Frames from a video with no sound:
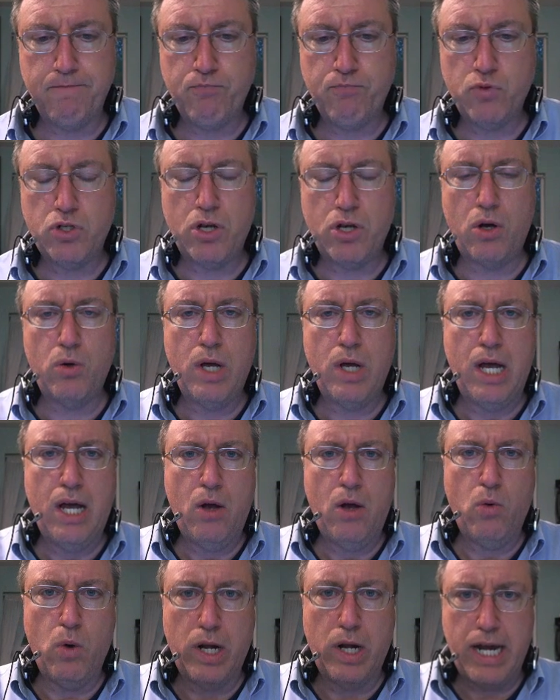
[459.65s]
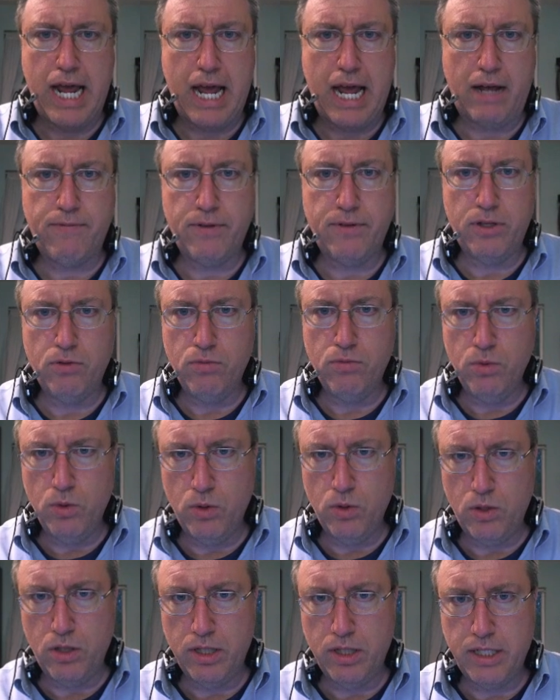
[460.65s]
So one half of the
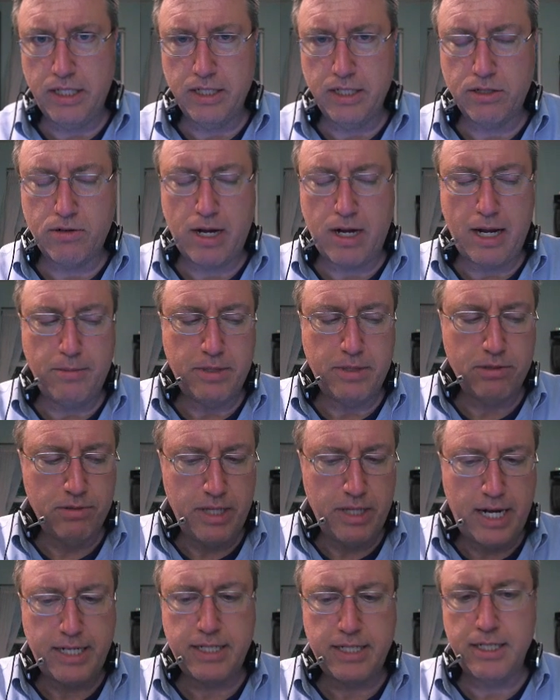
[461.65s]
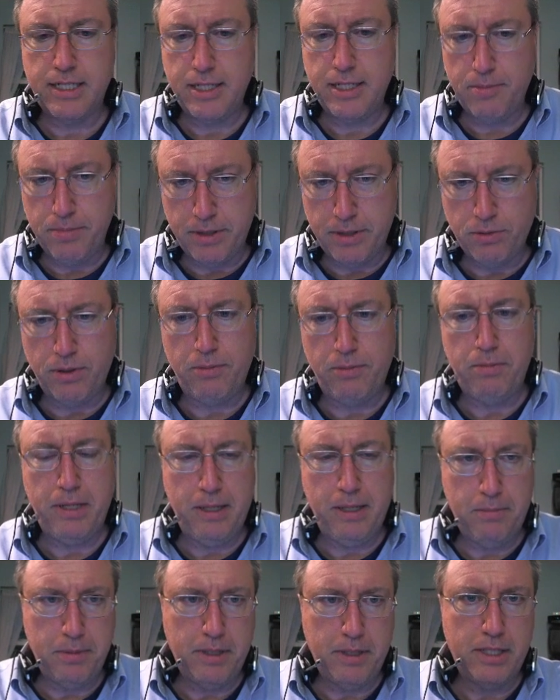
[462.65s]
rule that describes the relationship between
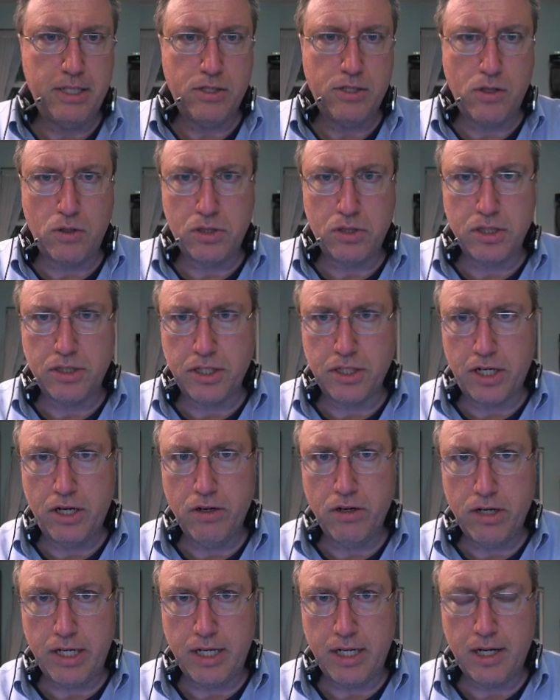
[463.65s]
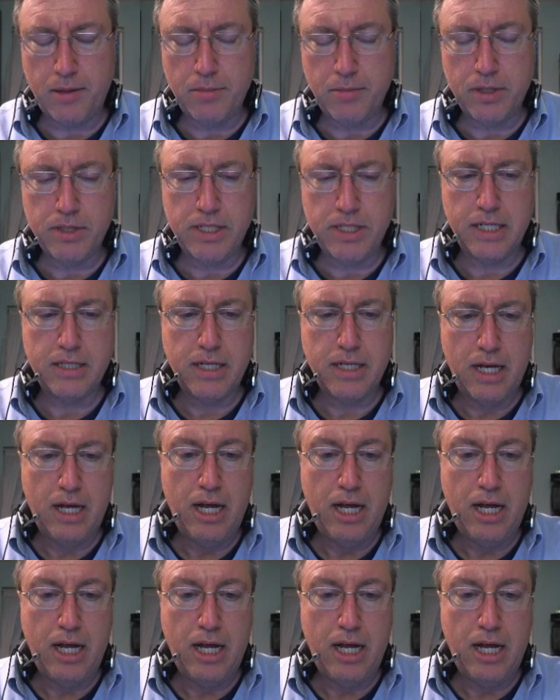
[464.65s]
people and Social Security numbers is